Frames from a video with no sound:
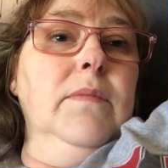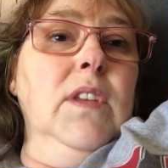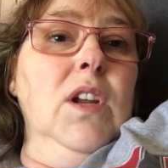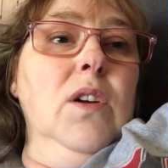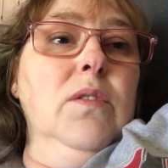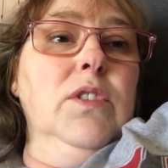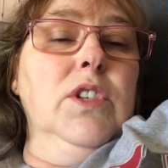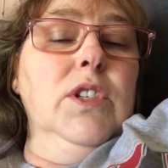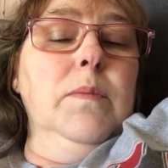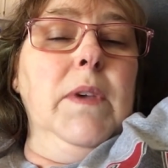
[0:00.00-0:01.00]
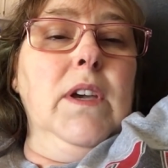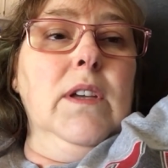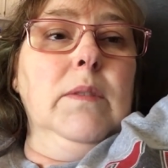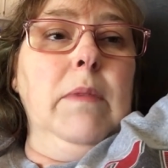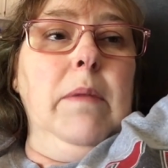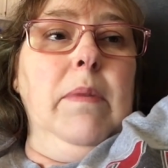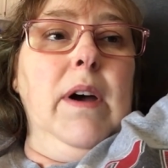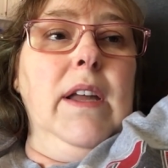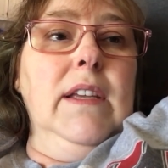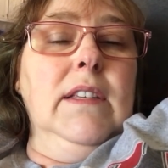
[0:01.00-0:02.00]
you know, just because my
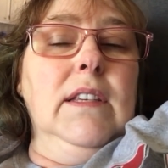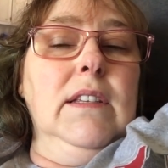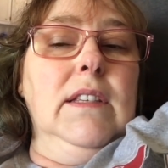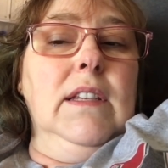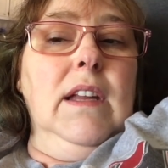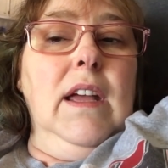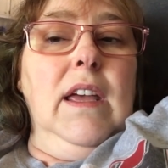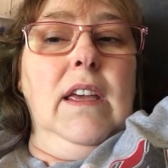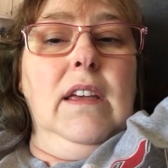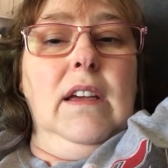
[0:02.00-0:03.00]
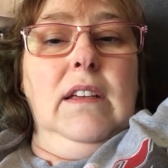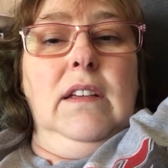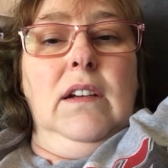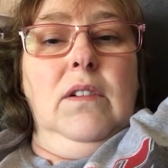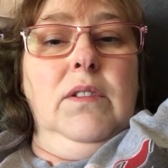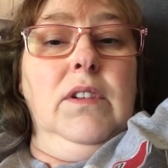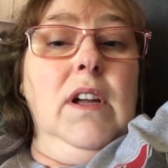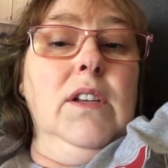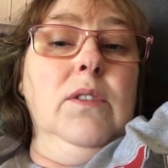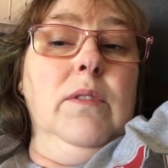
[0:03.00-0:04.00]
body says today, you know, you're
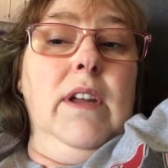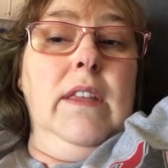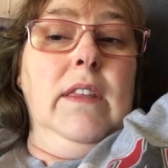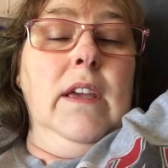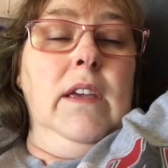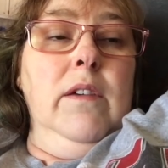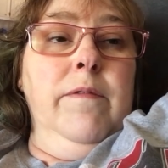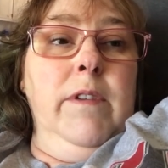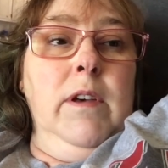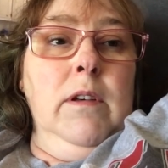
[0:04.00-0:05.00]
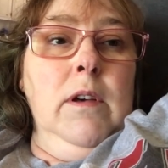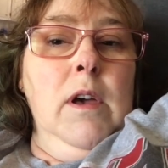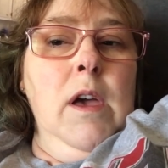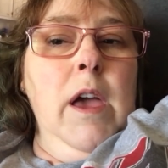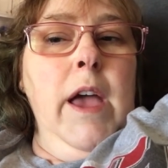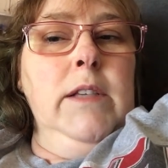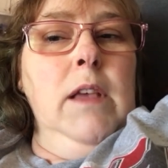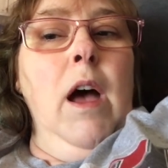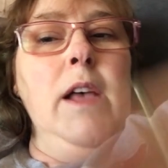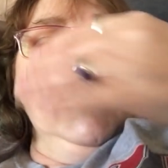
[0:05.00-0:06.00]
not doing anything, you feel
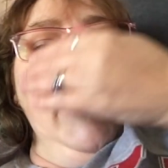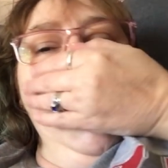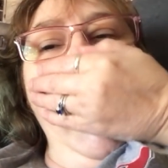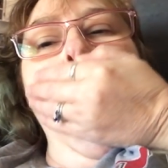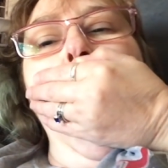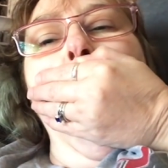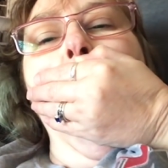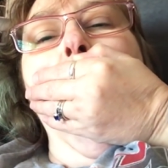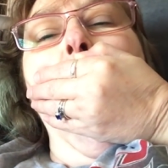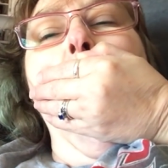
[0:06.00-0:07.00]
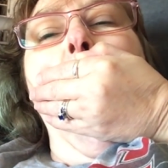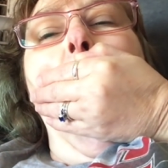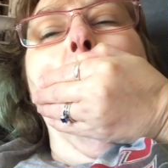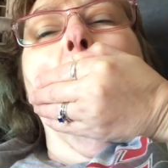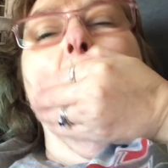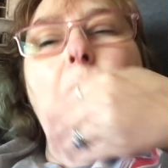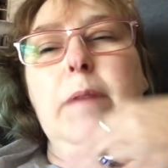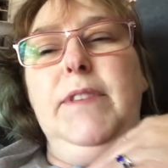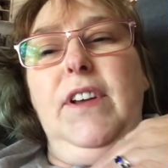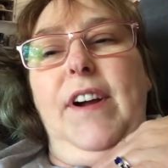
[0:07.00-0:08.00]
exhausted.
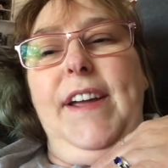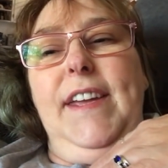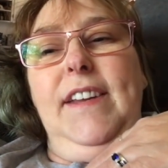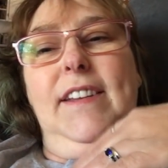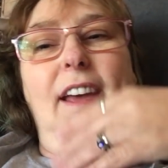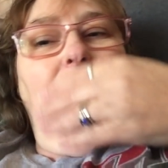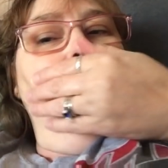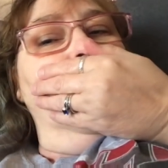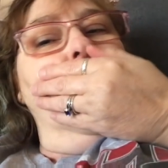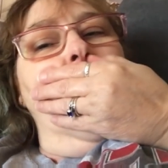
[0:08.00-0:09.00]
I'm sorry, can you tell?